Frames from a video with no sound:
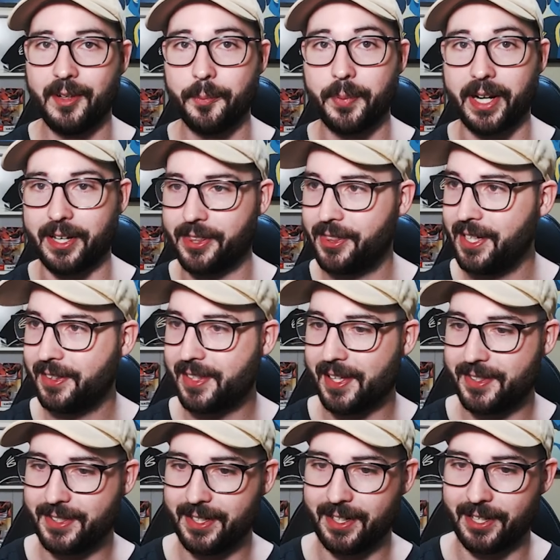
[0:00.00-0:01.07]
But I think that's
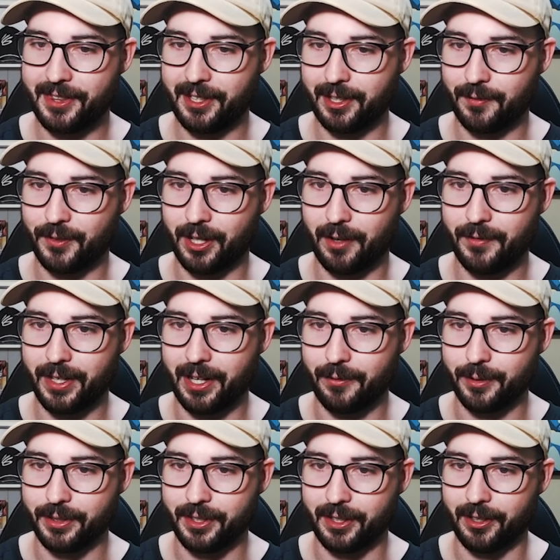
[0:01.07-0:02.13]
it. I think I've covered
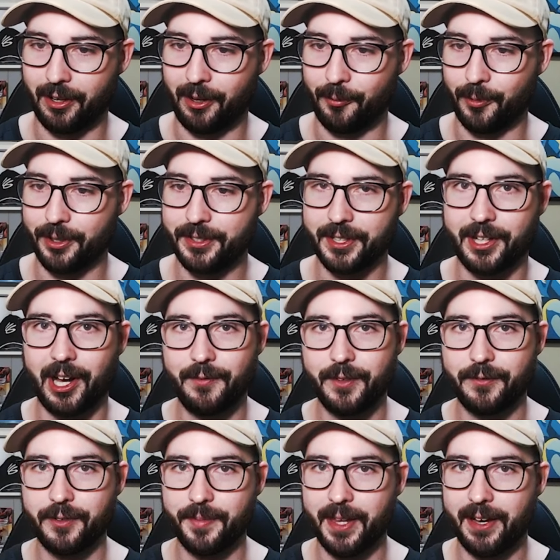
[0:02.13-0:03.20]
everything I want to cover
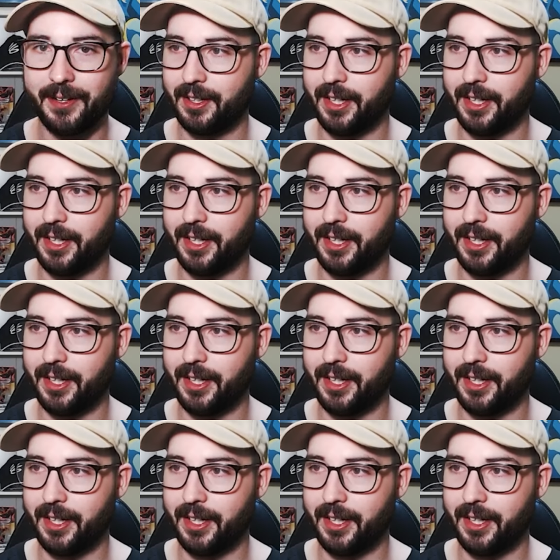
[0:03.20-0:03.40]
from that.